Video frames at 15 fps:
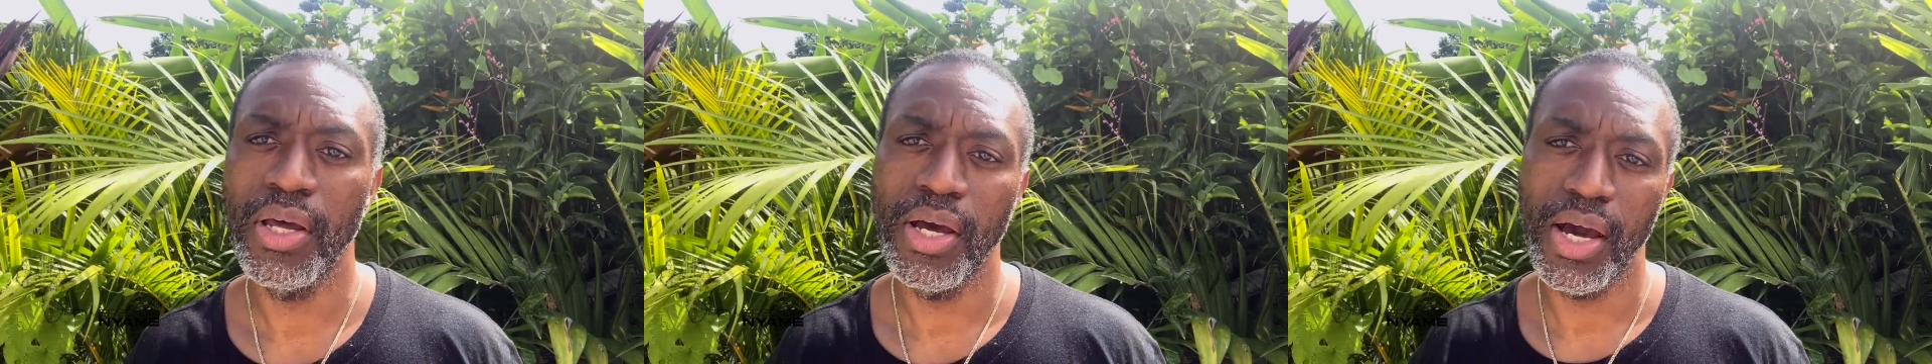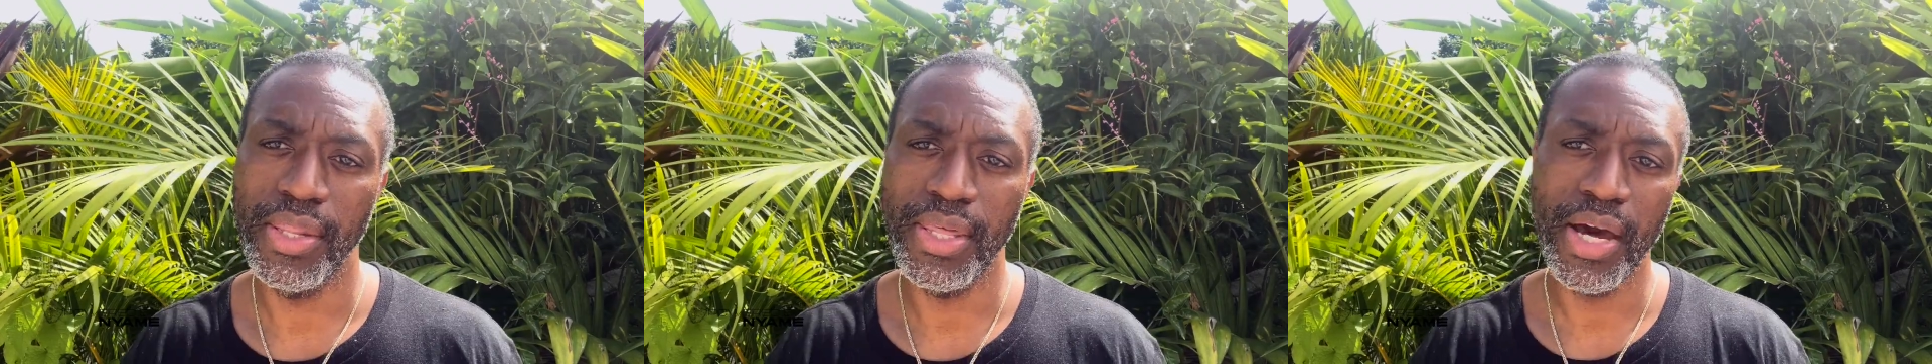
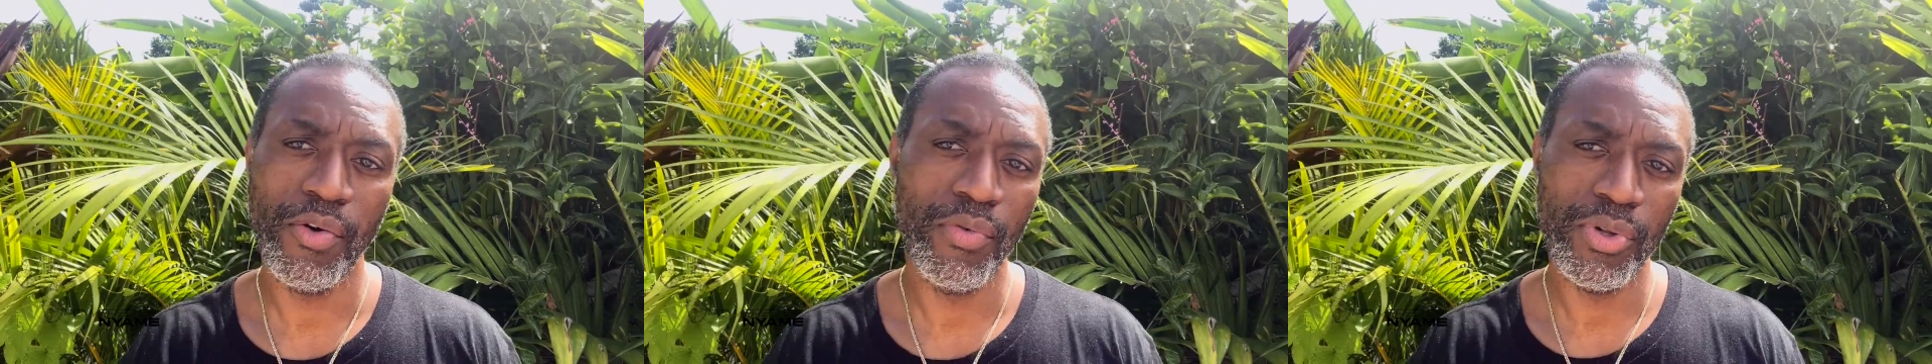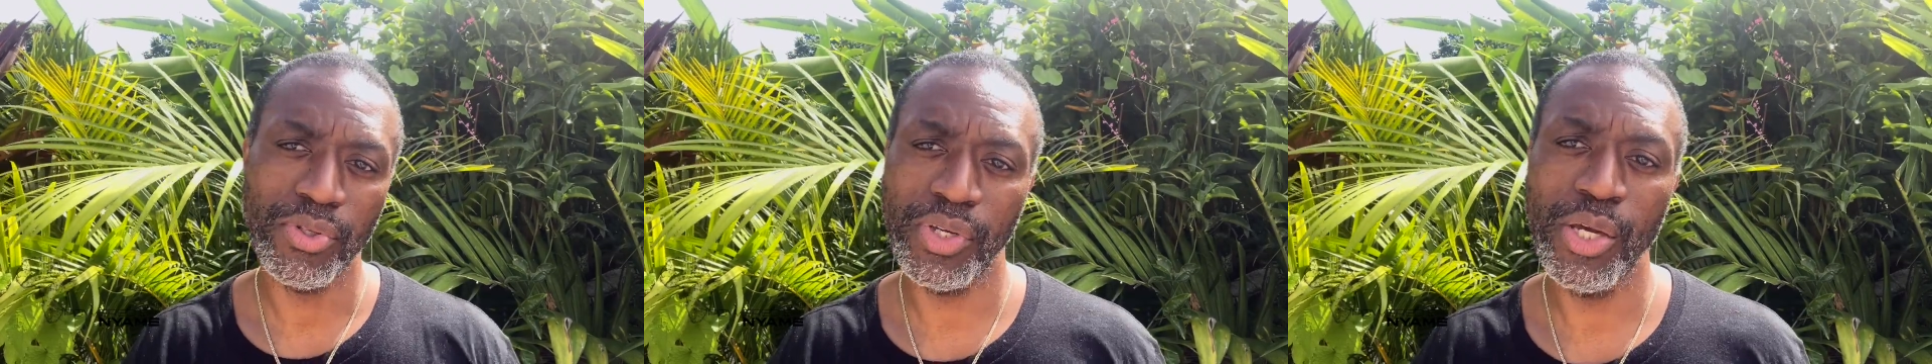And that
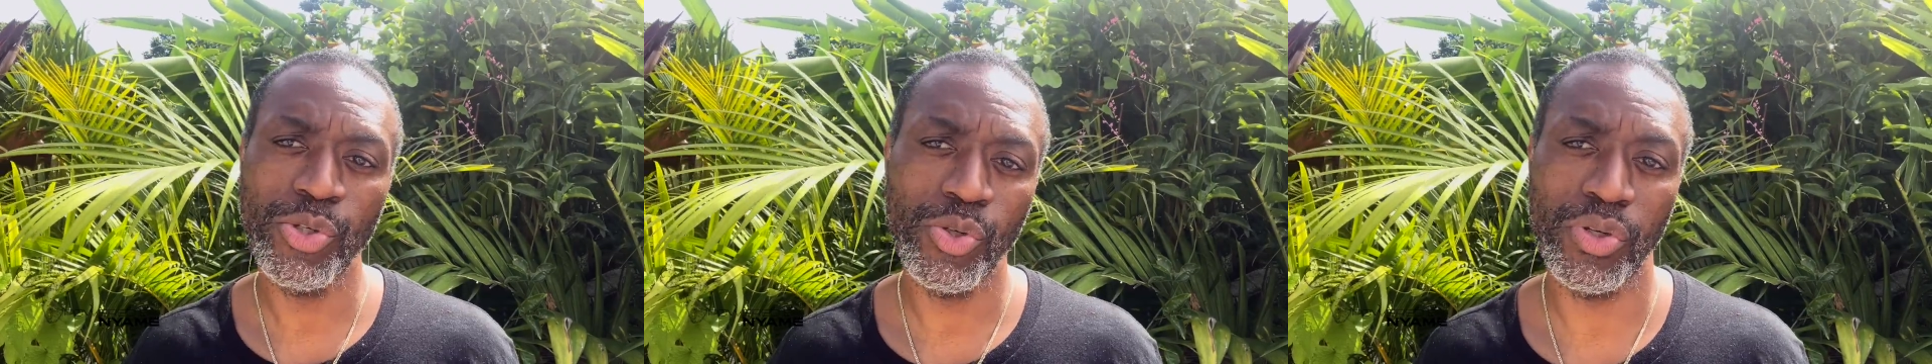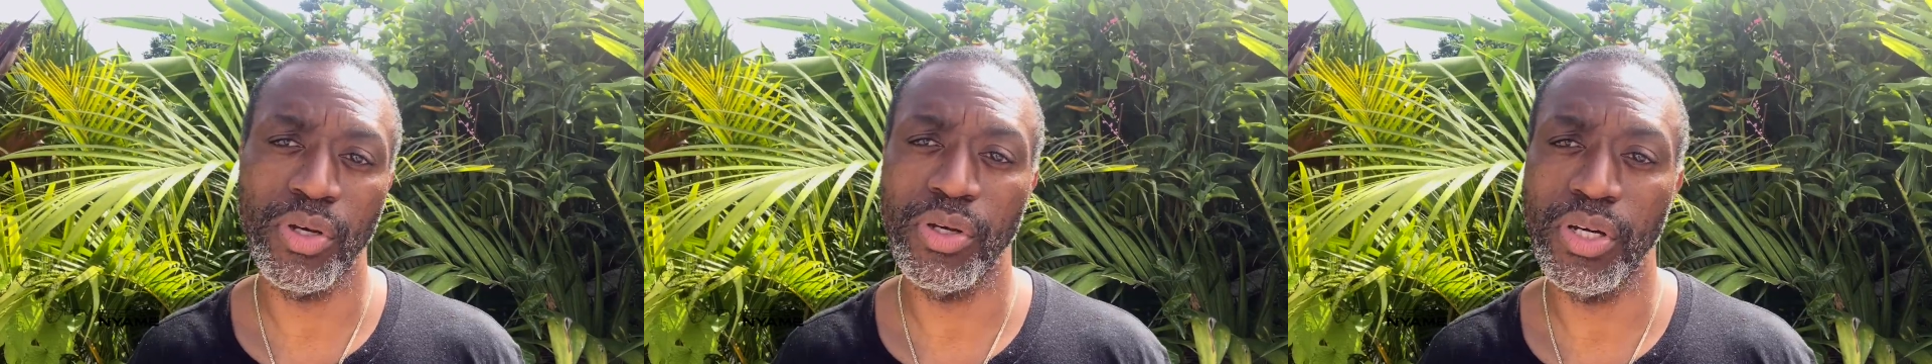
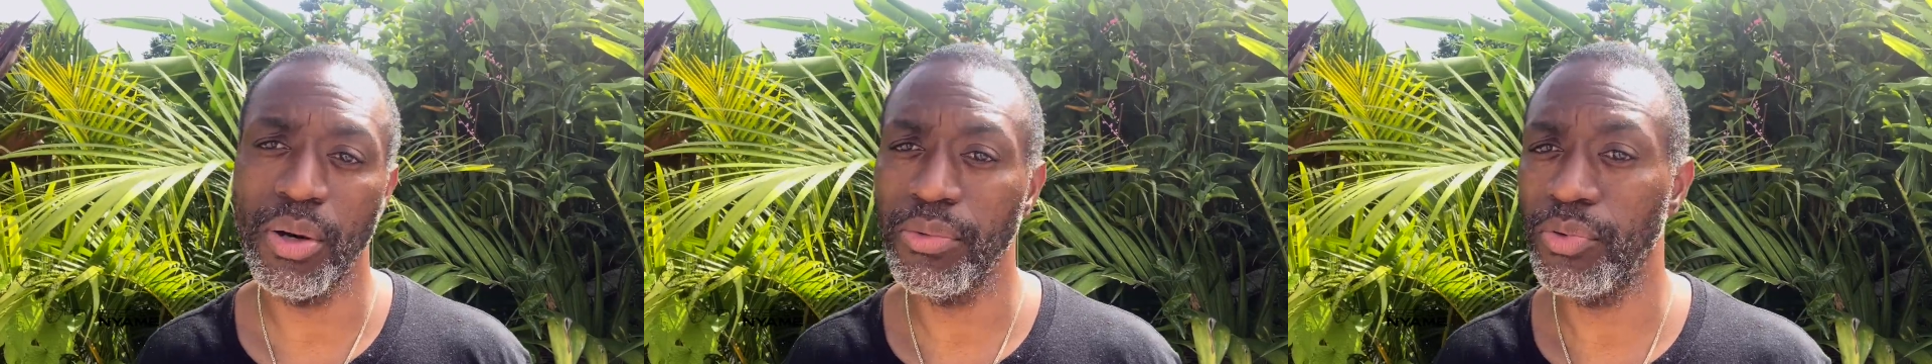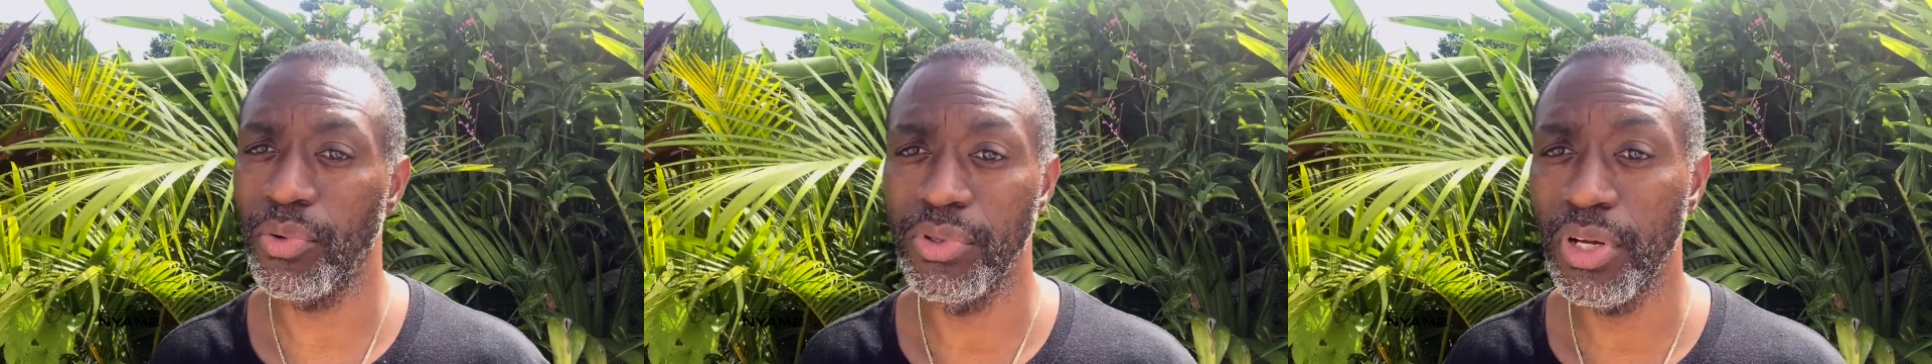realization can
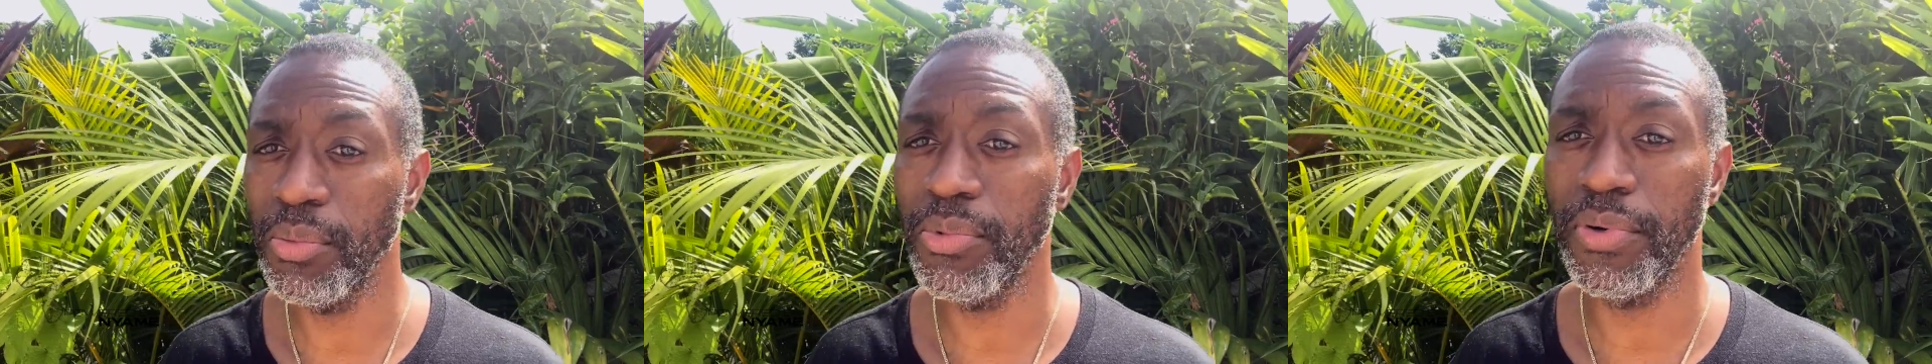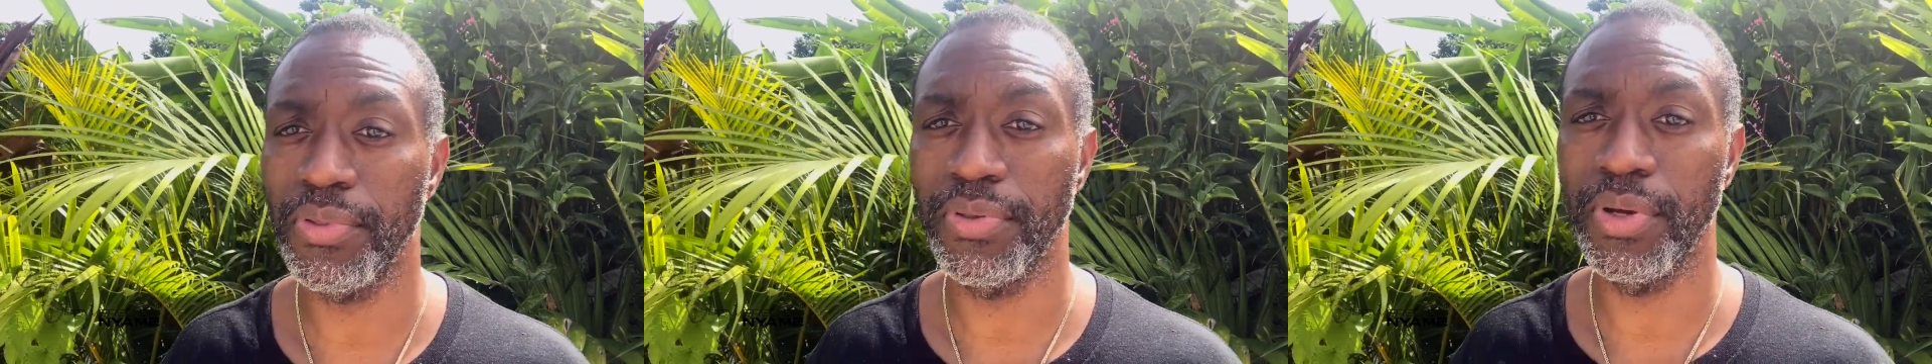come through a
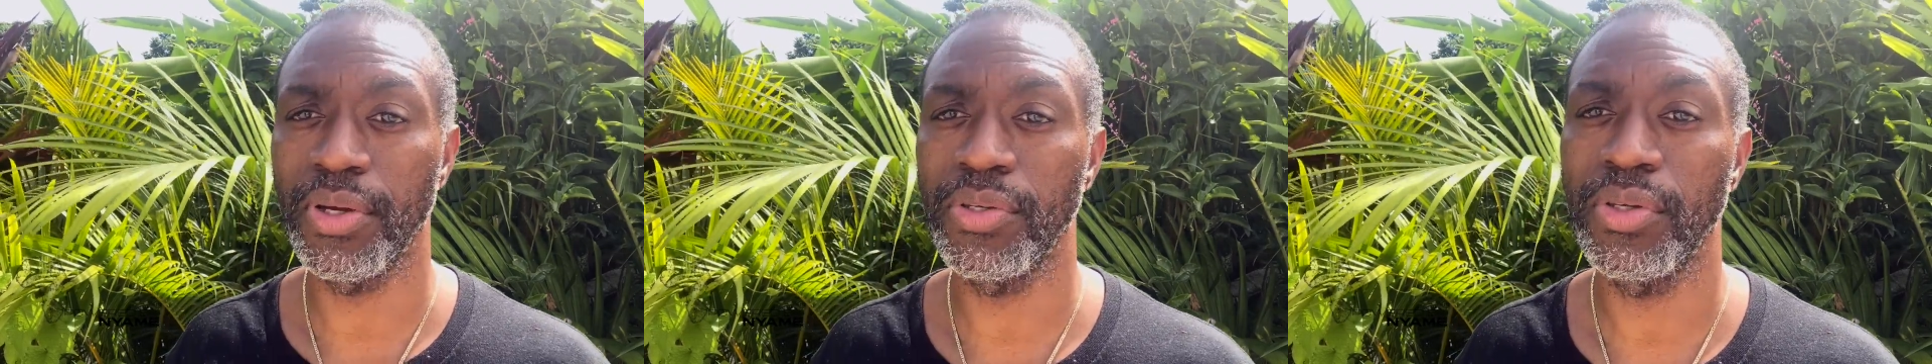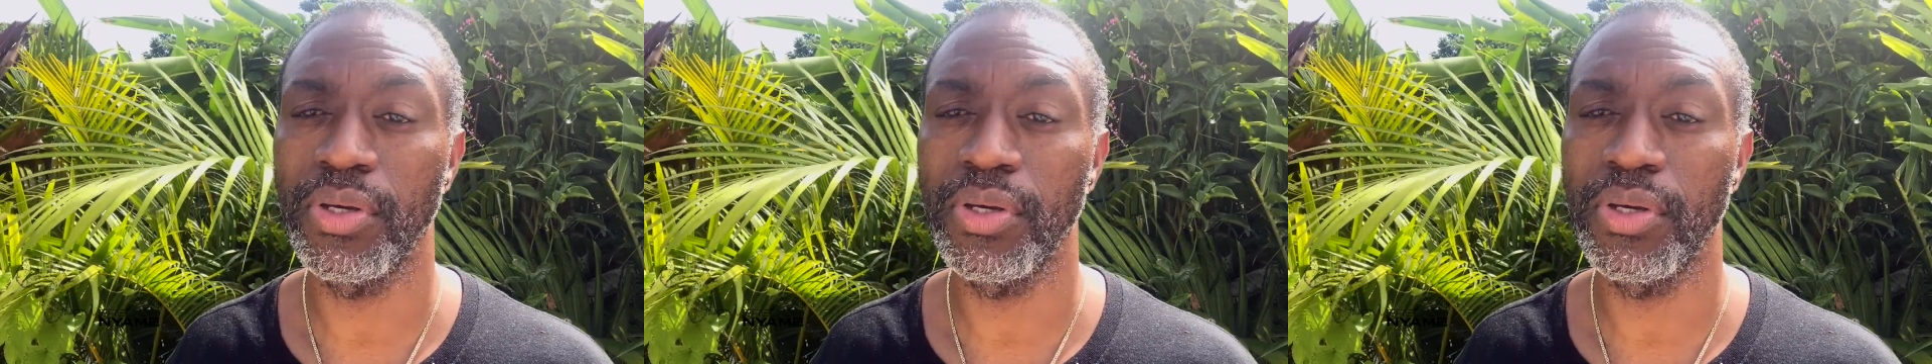number of things.